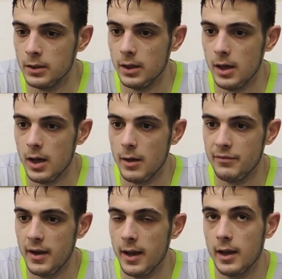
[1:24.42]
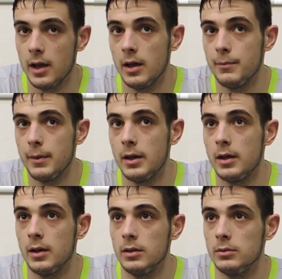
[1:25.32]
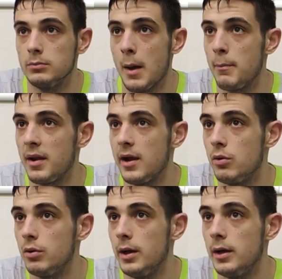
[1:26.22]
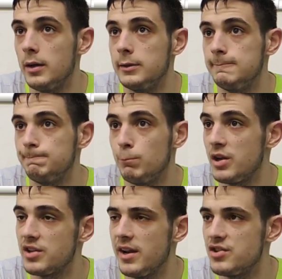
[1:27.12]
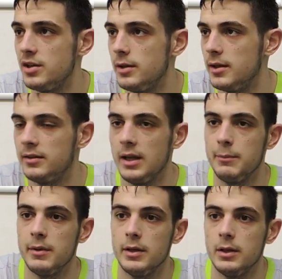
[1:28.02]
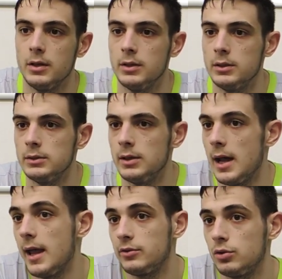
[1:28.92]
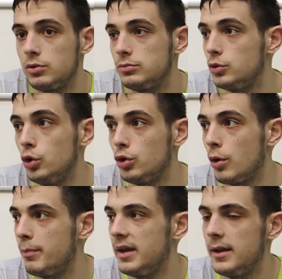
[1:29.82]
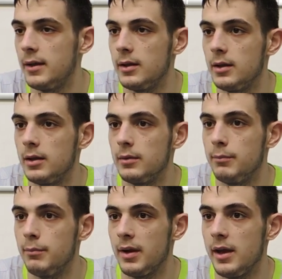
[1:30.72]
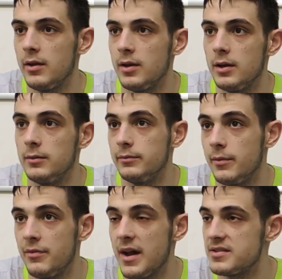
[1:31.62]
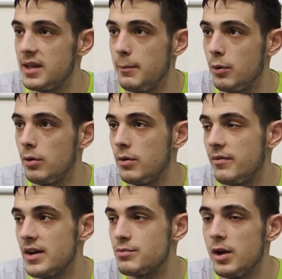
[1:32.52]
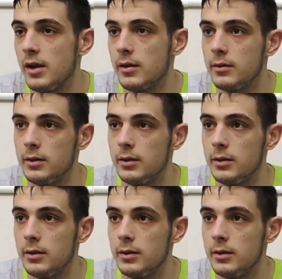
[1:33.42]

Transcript: I feel like I'm a player who brings energy in the team. I like to compete and play in a fast tempo, on a fast break.